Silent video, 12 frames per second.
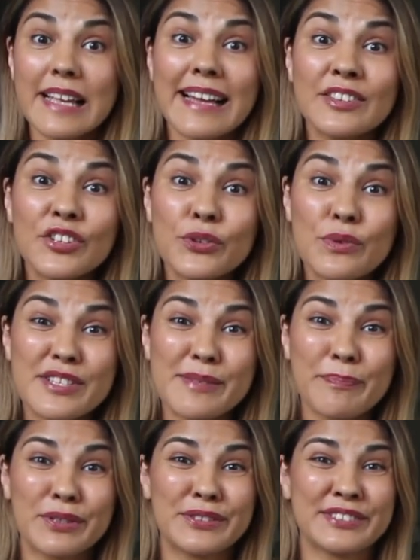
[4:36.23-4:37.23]
And you as
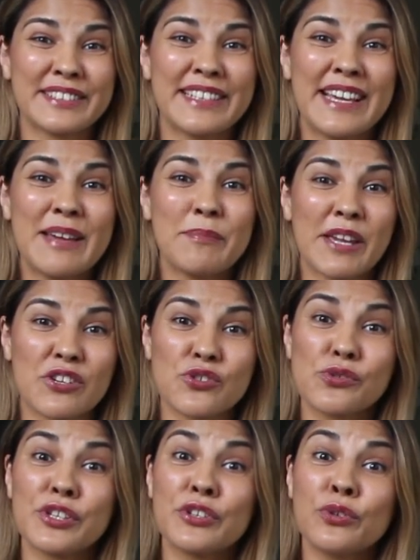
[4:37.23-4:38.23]
a person, make
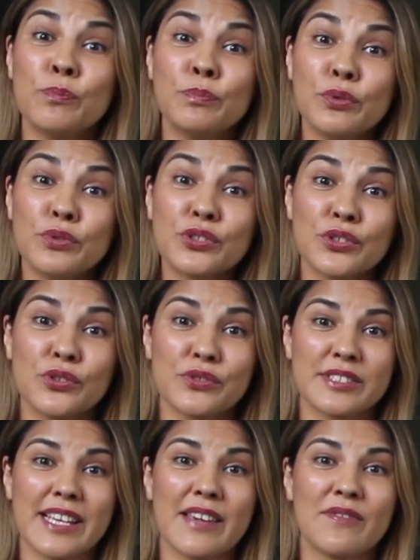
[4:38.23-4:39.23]
sure you boost your
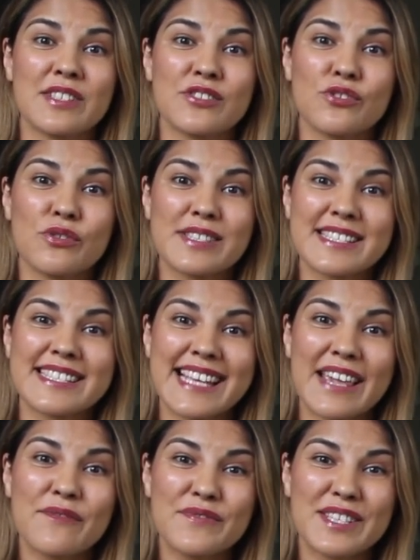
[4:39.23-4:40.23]
savings. Your
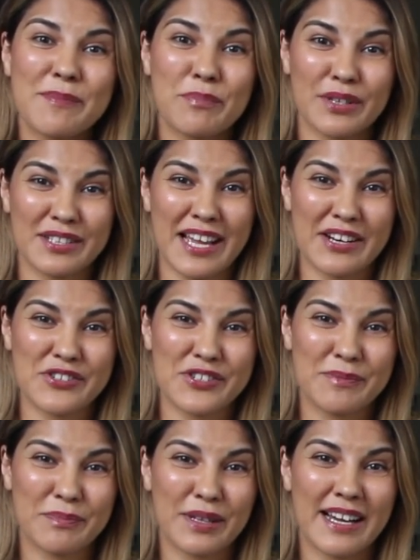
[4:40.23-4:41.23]
safety
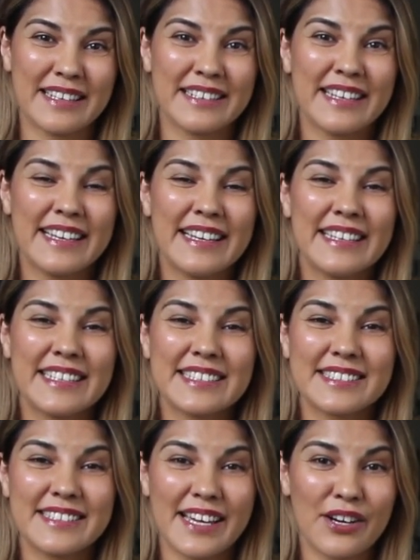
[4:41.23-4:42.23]
protection plan
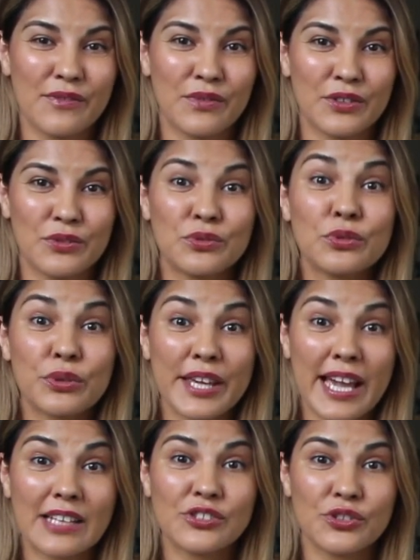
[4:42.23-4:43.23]
is there for you to
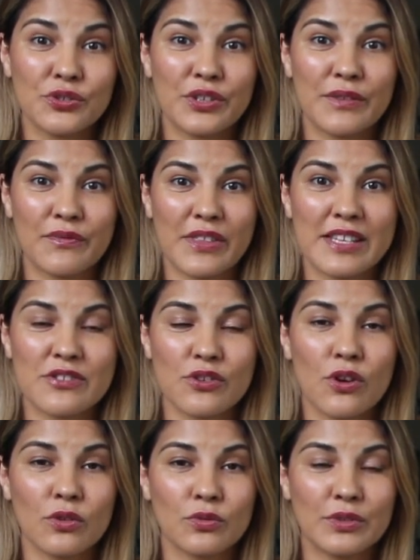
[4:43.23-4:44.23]
catch you if things
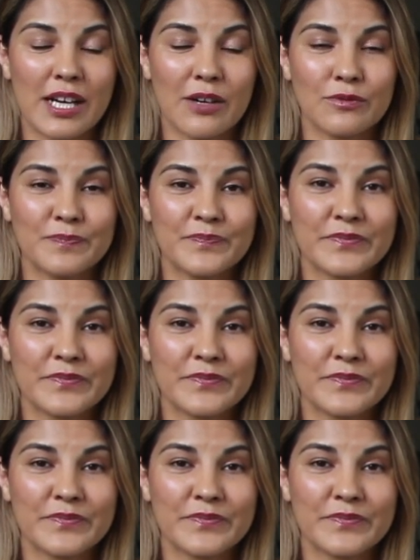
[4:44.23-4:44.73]
go down.